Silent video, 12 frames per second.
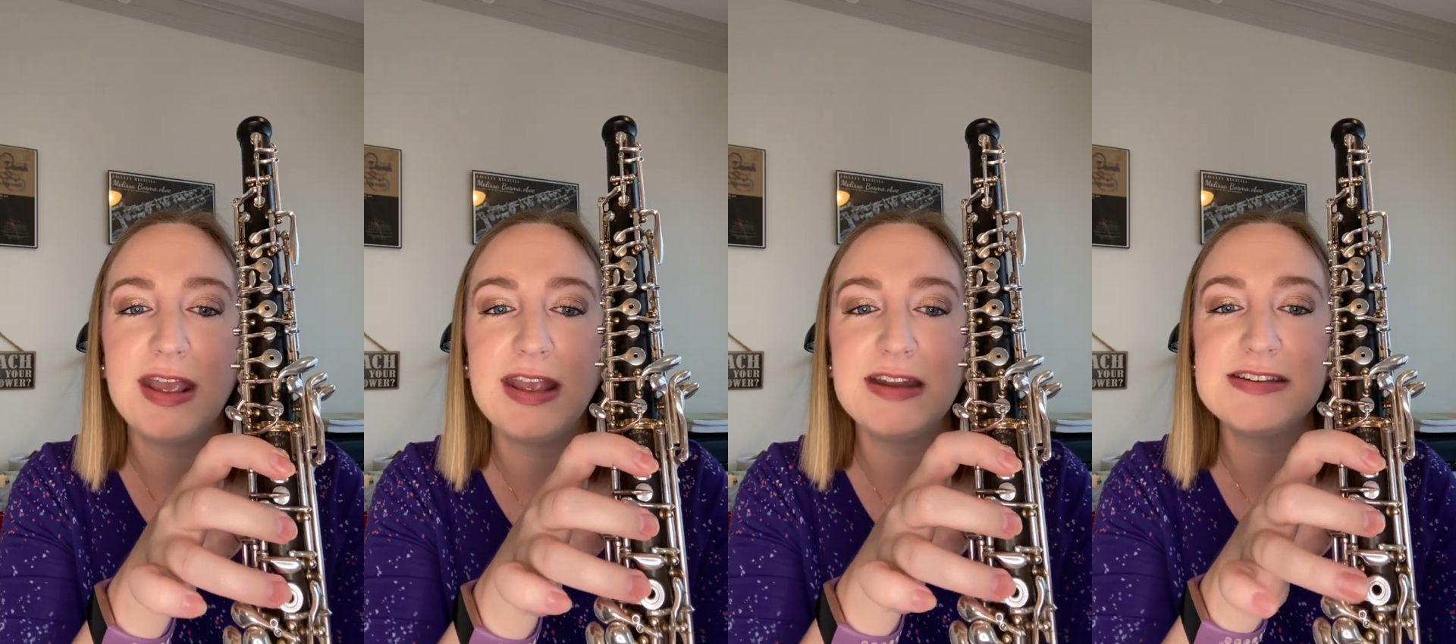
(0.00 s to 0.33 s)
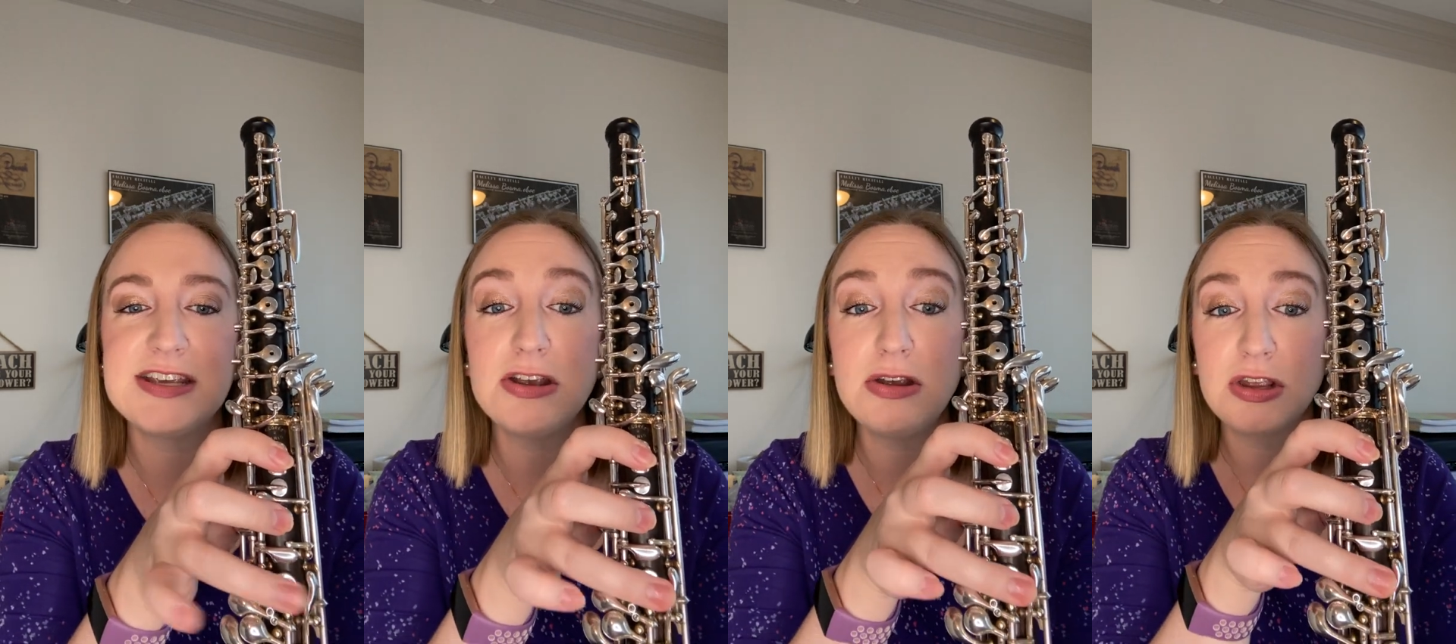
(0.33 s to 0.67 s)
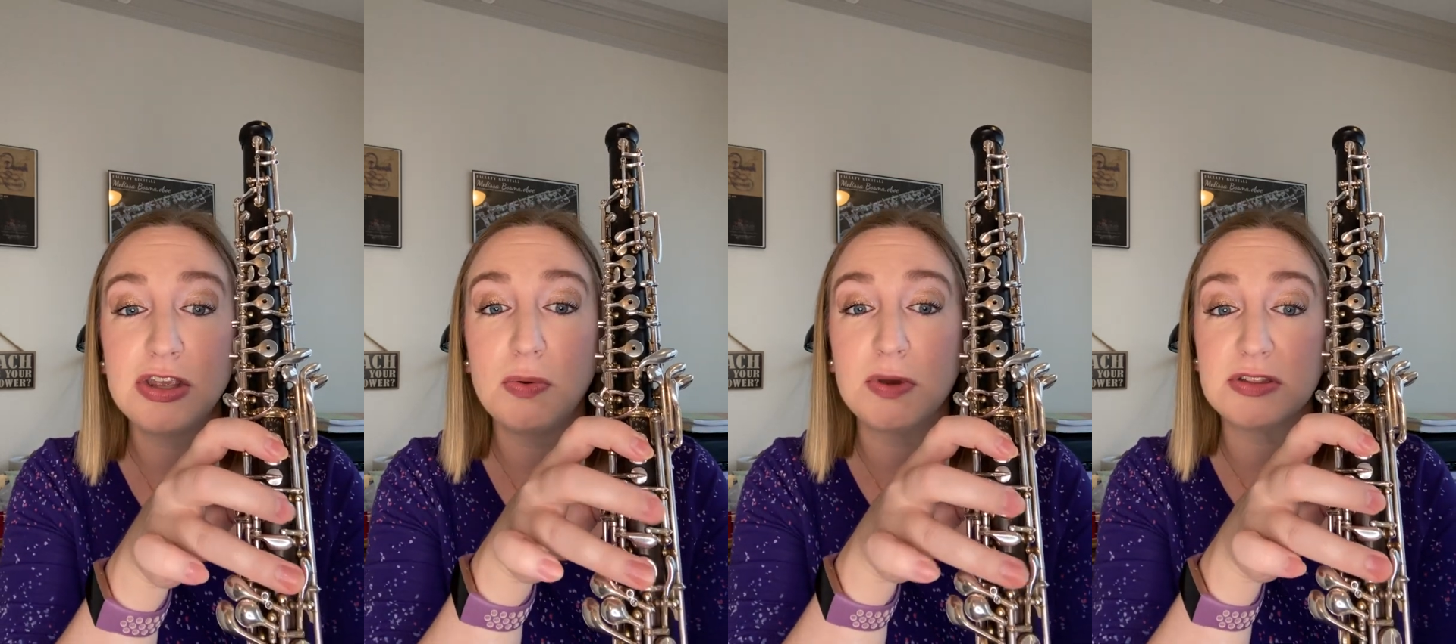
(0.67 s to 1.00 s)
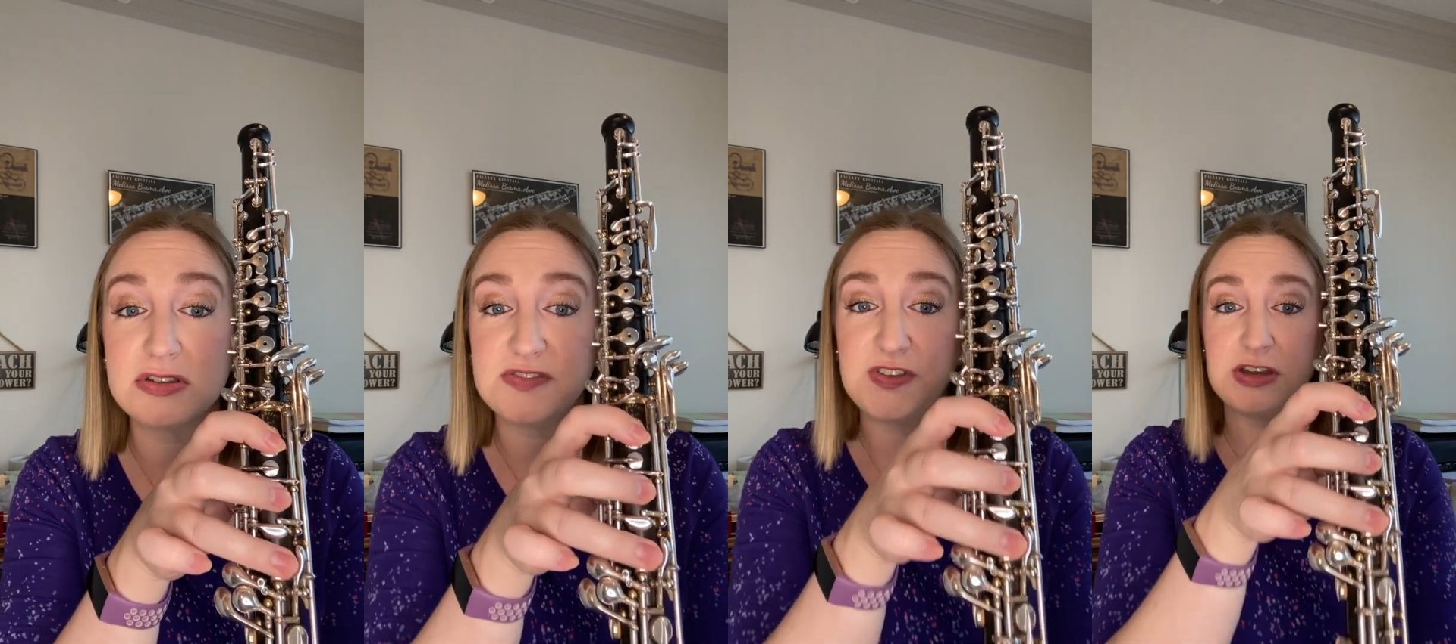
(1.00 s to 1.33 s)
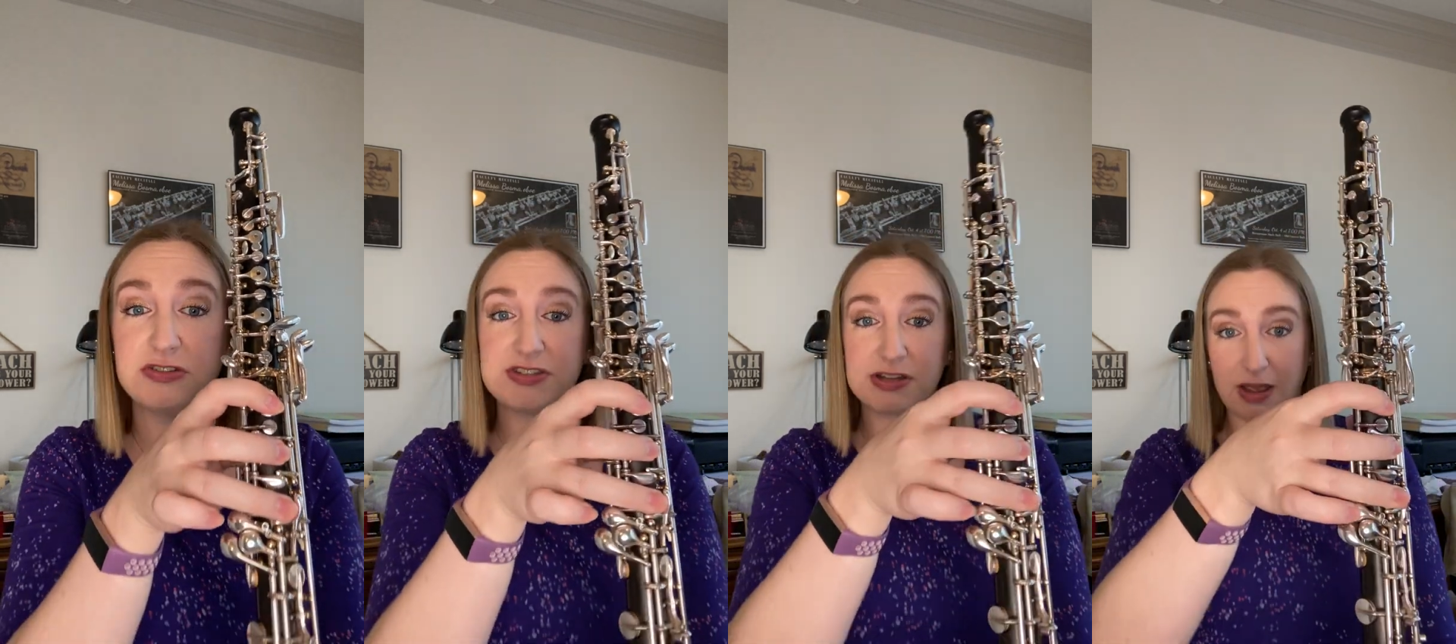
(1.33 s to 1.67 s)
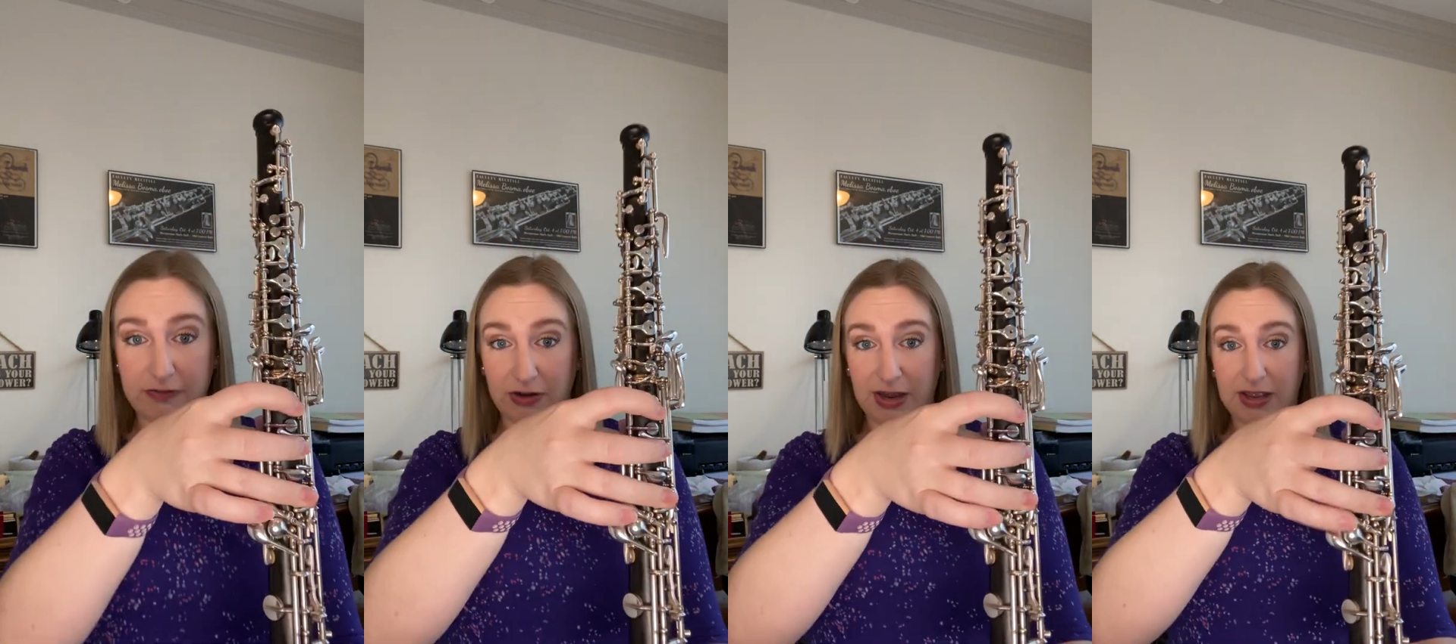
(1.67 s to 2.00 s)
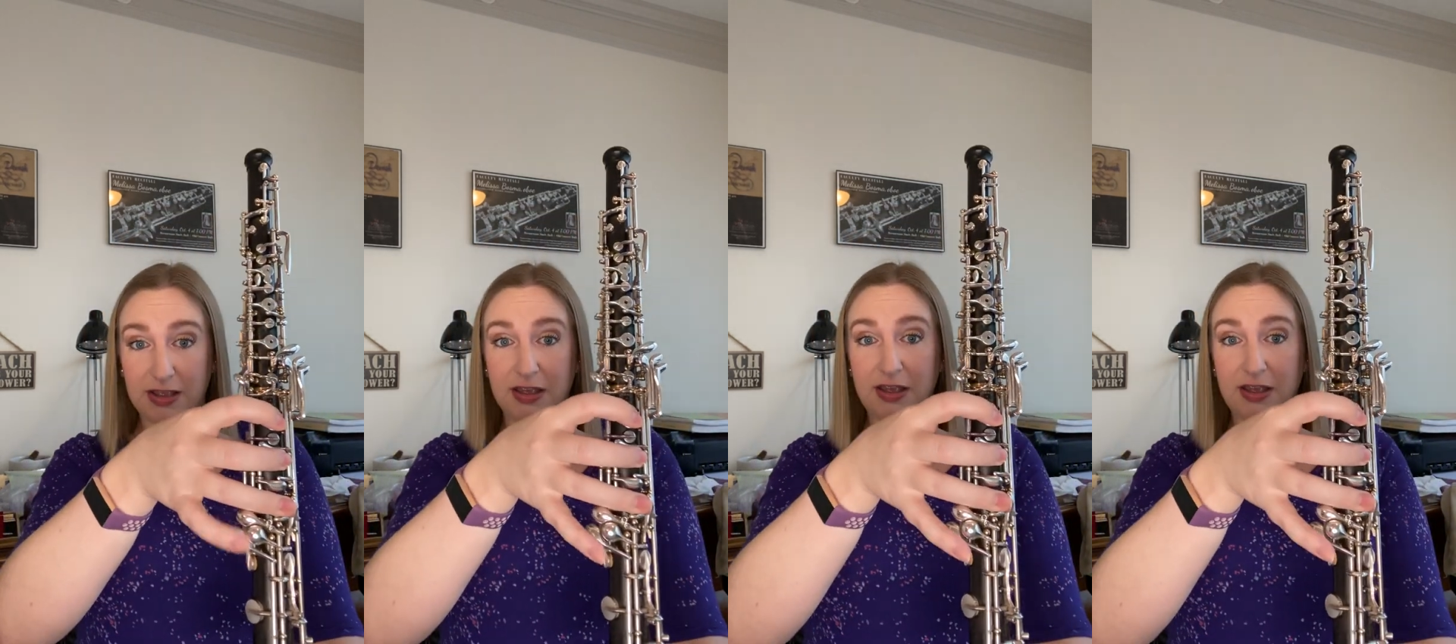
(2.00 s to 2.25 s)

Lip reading: and here, you want those fingers to cover it.